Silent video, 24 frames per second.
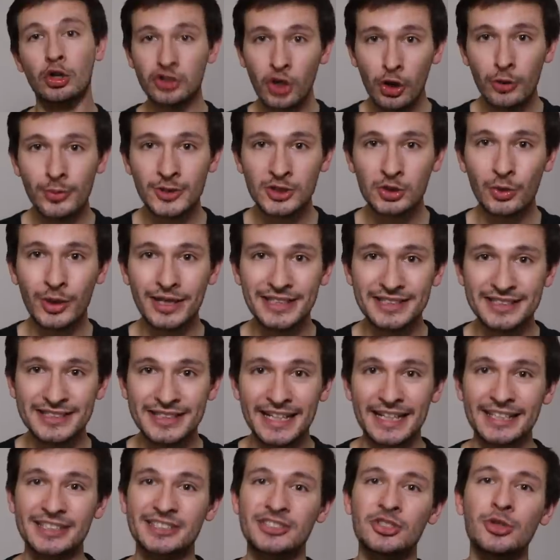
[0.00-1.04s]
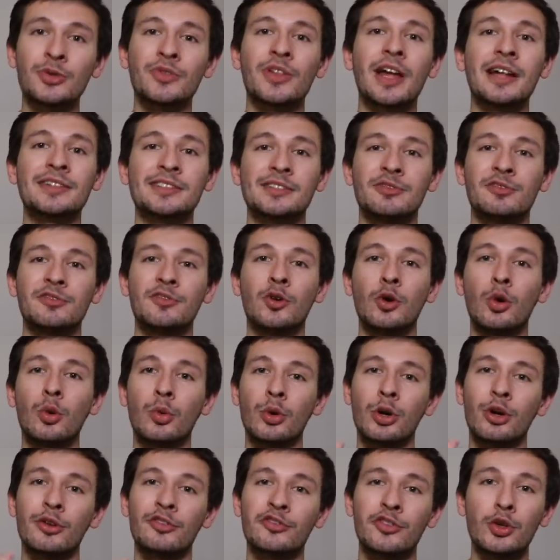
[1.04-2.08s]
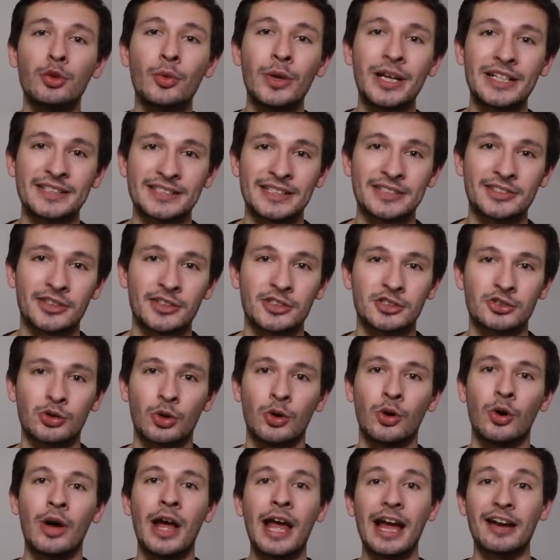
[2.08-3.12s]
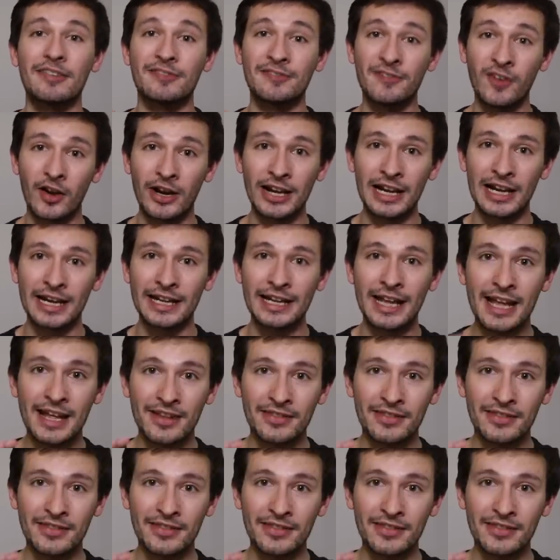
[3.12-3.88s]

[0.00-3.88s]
October 26, 2004, we're a few weeks into the tour, and finally,